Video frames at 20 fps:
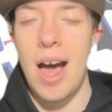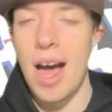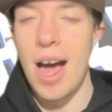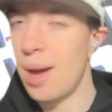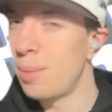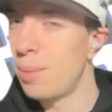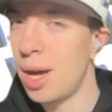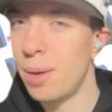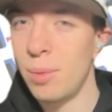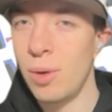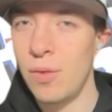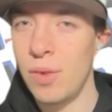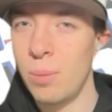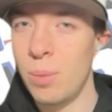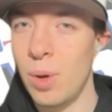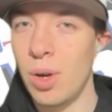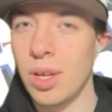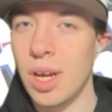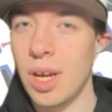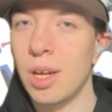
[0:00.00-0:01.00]
I'm not moving
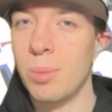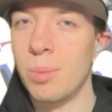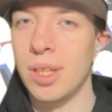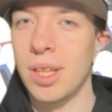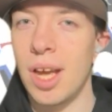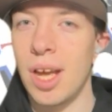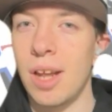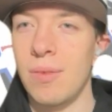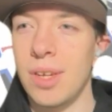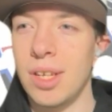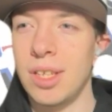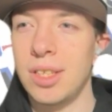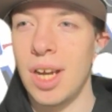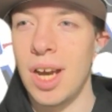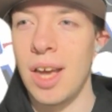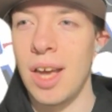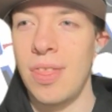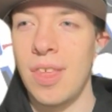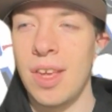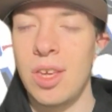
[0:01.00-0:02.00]
Bojan Bogdanovic.
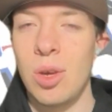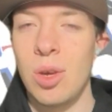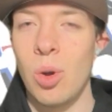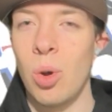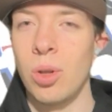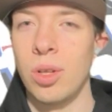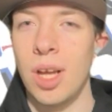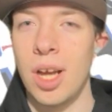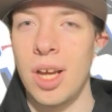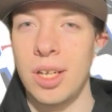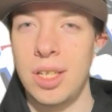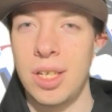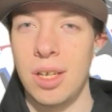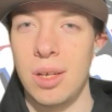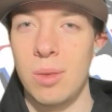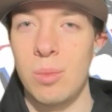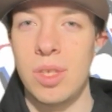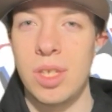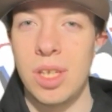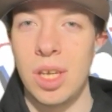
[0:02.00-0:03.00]
I think you hold on to
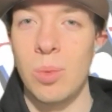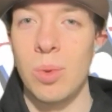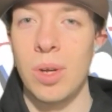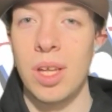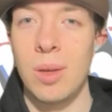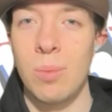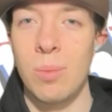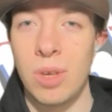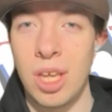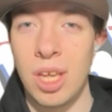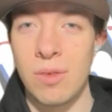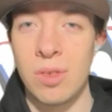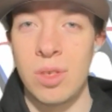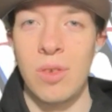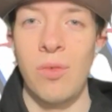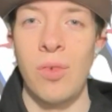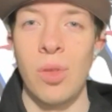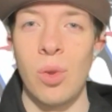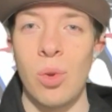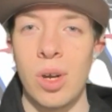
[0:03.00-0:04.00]
him, see what he gives
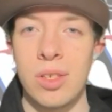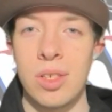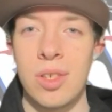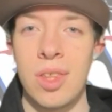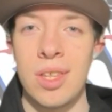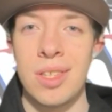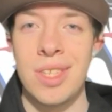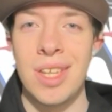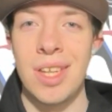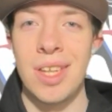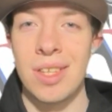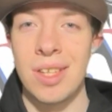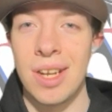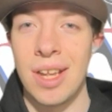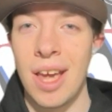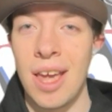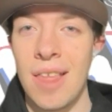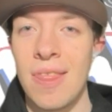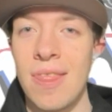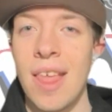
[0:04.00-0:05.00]
you for the rest of the season,
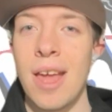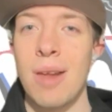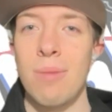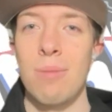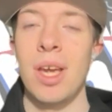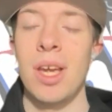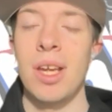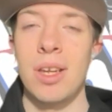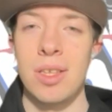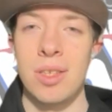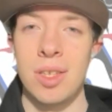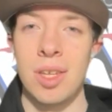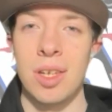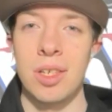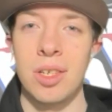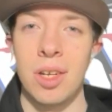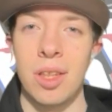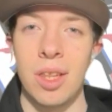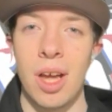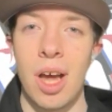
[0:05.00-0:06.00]
and then make a
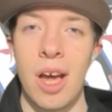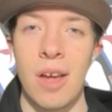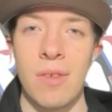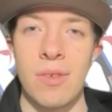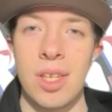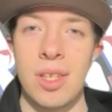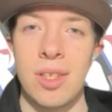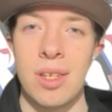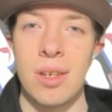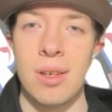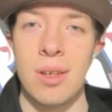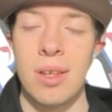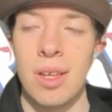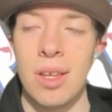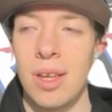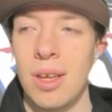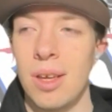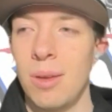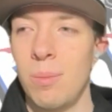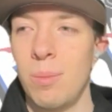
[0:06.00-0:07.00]
decision in the offseason.
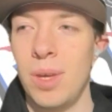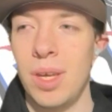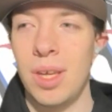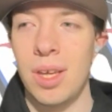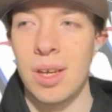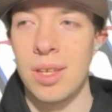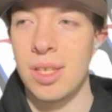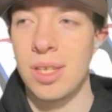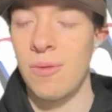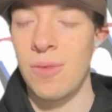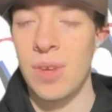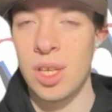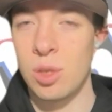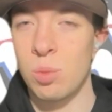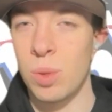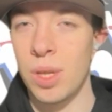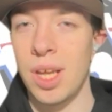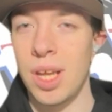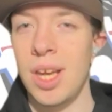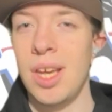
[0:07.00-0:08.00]
Because if his
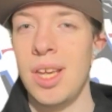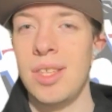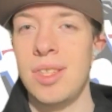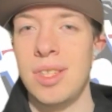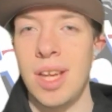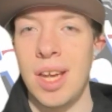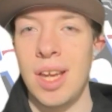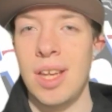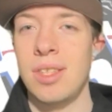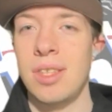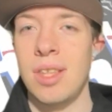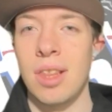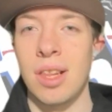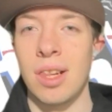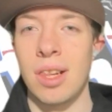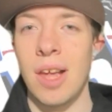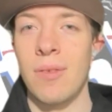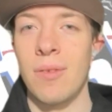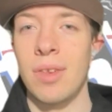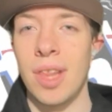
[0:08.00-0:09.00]
play stays to the
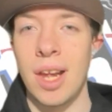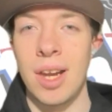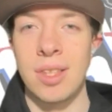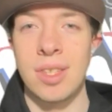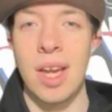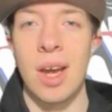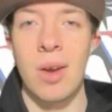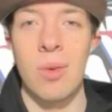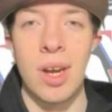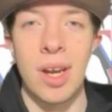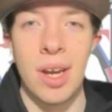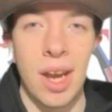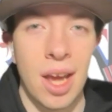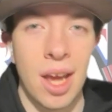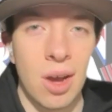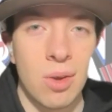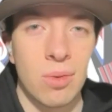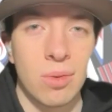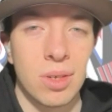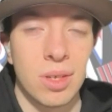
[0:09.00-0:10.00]
level that it's at right
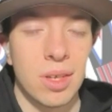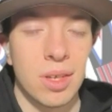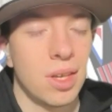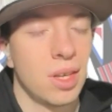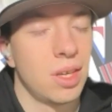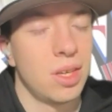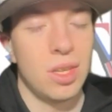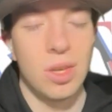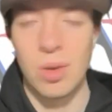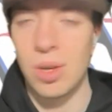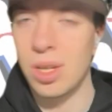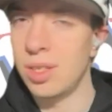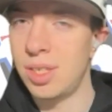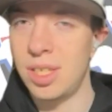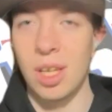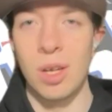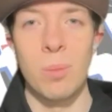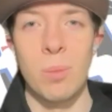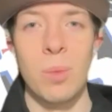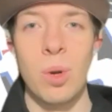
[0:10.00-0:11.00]
now, you can
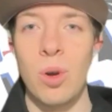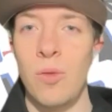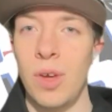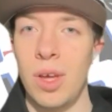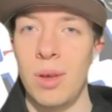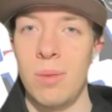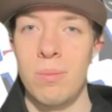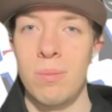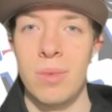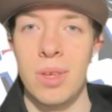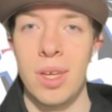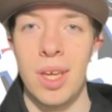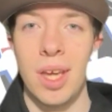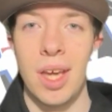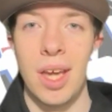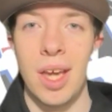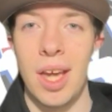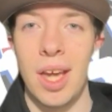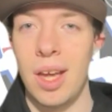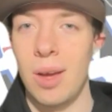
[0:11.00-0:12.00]
still move him
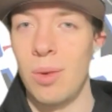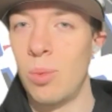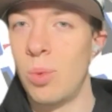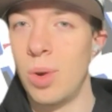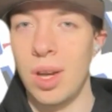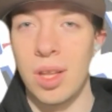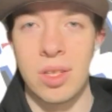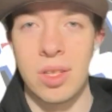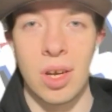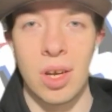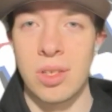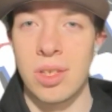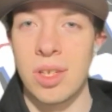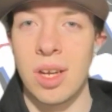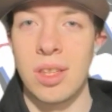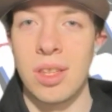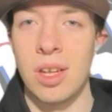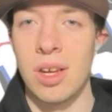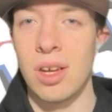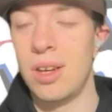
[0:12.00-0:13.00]
when it's all said
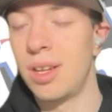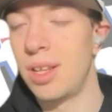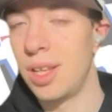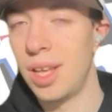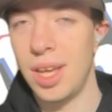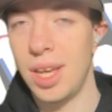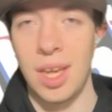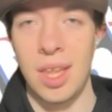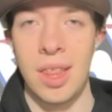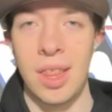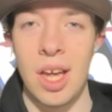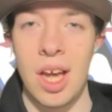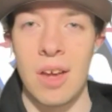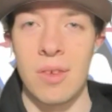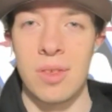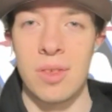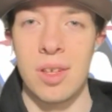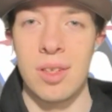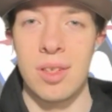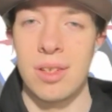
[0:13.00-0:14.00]
and done in the
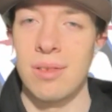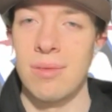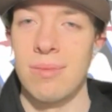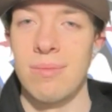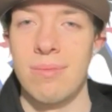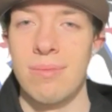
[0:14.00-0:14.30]
offseason.